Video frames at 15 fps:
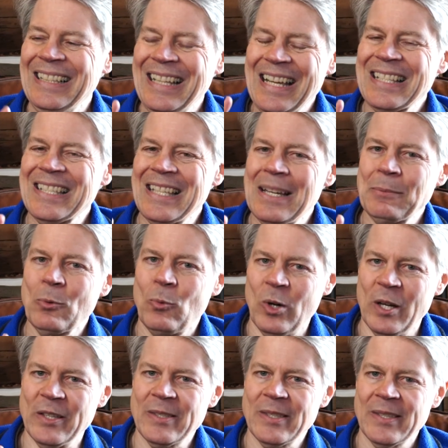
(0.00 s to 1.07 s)
Except
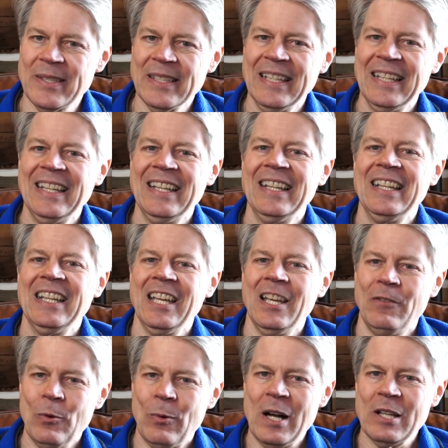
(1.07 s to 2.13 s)
once.
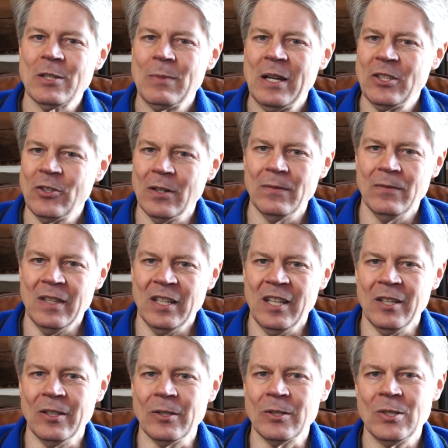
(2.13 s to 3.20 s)
If you watch my trip
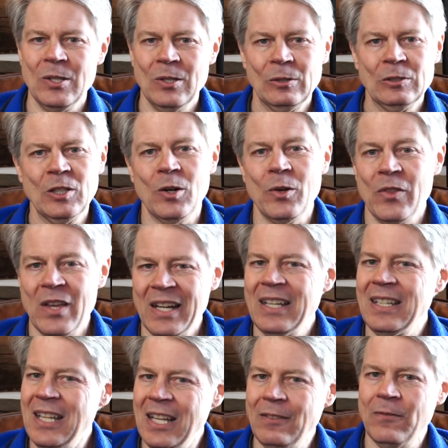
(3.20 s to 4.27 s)
videos, you'll know that
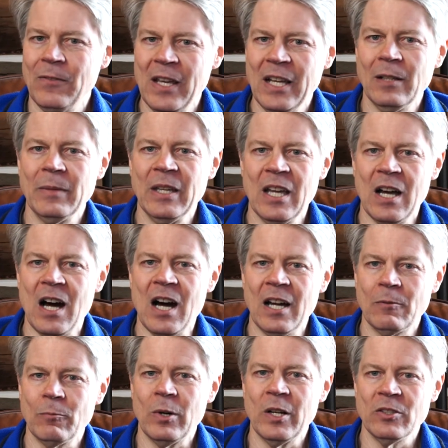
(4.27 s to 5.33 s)
it did fail me
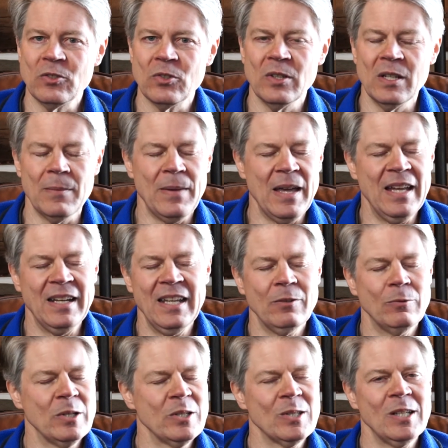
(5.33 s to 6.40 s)
on one trip, and it
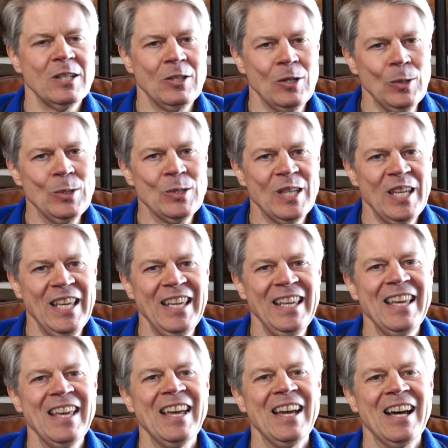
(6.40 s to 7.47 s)
was a doozy
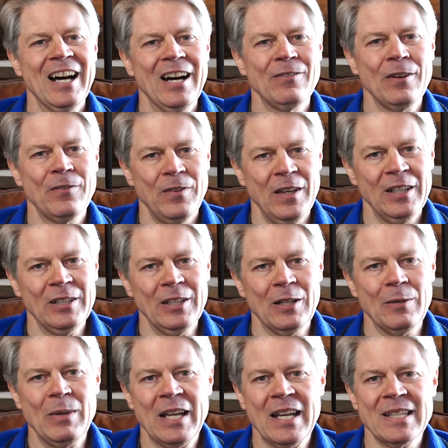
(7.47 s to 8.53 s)
of a
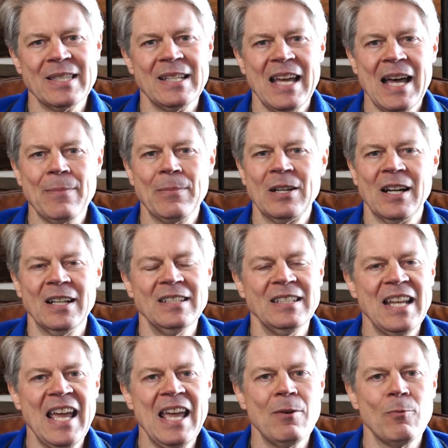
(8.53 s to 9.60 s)
failure because it happened on
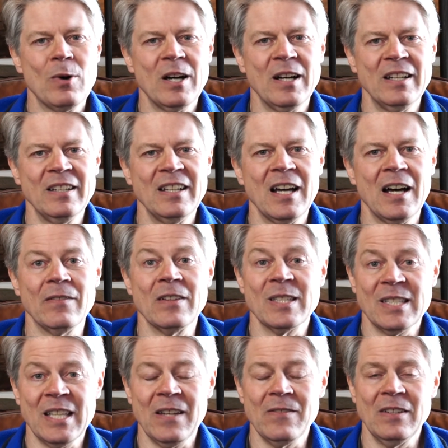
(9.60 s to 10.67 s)
day 1 of a
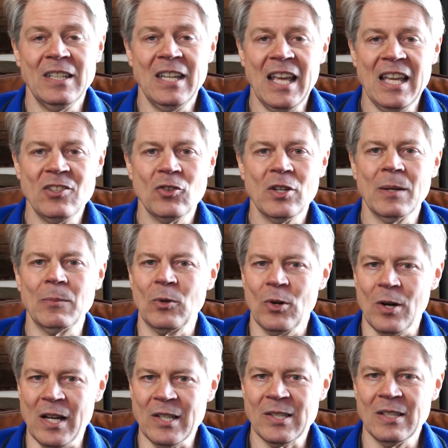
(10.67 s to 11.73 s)
7-day trip
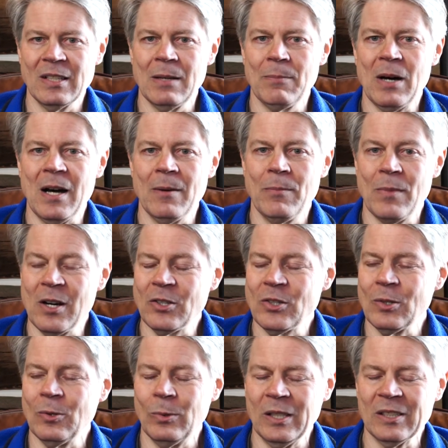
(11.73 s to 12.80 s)
crossing the Bob
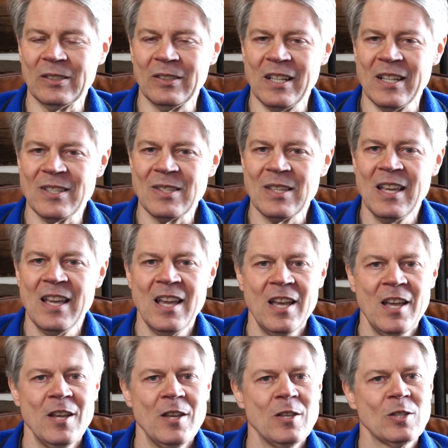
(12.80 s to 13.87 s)
Marshall Wilderness.
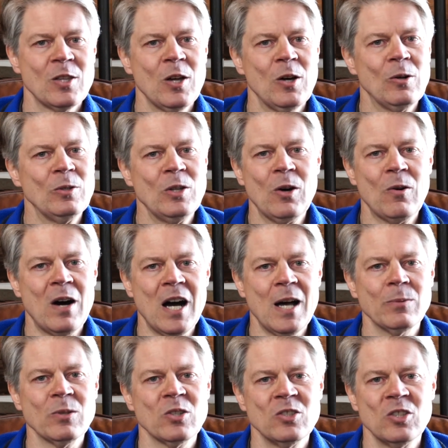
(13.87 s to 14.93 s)
So no
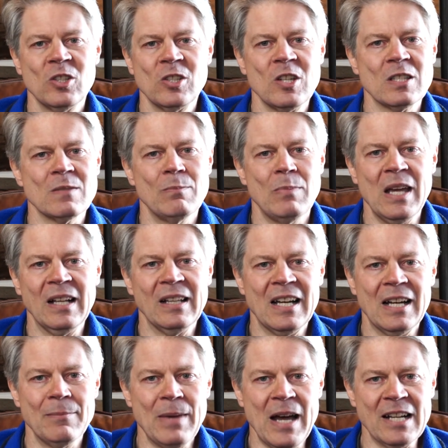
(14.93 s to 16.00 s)
option to just bail
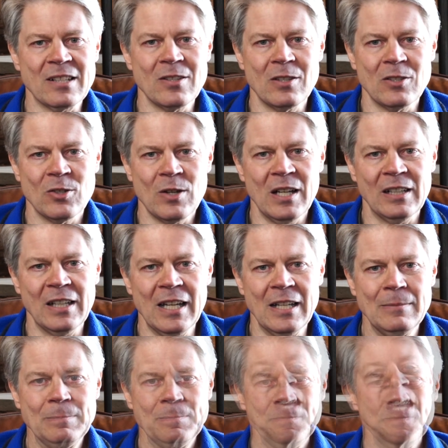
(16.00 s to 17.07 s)
out back to the
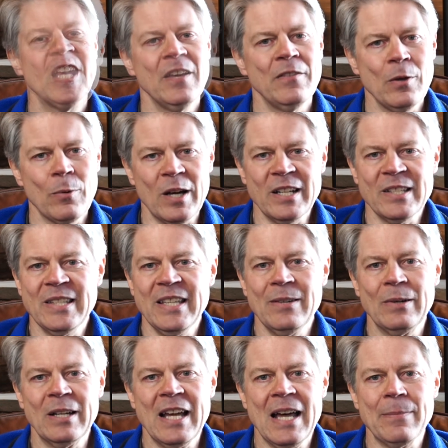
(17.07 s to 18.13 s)
trailhead. If you want to see
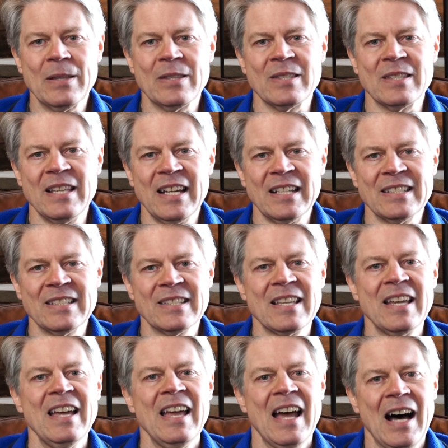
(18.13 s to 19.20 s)
what happens next,
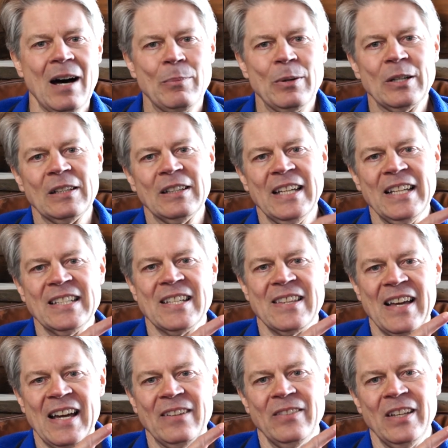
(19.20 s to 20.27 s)
I'll put a link to
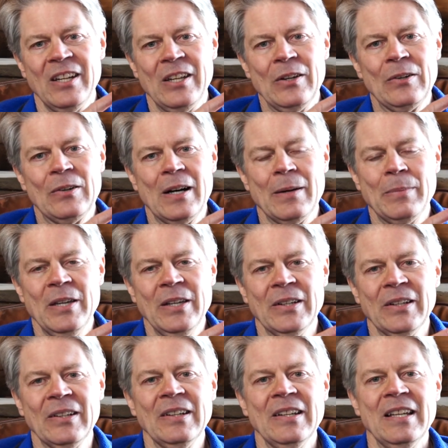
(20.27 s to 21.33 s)
that video up
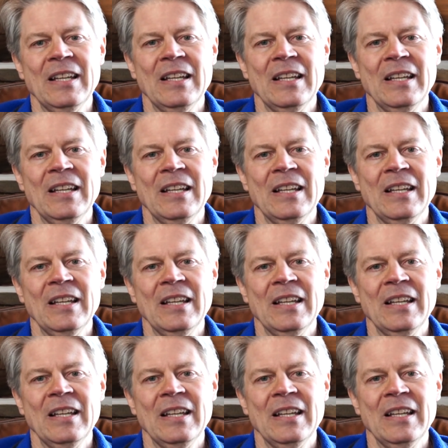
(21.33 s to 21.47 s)
here.